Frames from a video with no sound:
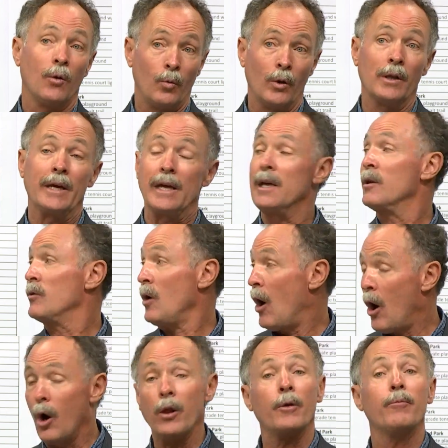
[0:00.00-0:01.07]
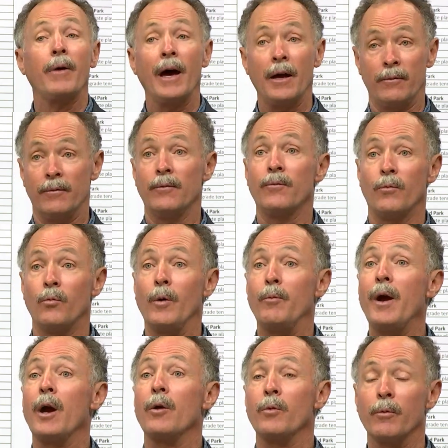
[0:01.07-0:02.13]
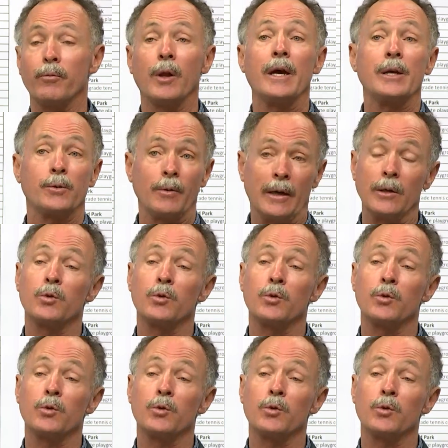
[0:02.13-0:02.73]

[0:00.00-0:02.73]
really is all about repair and replacement.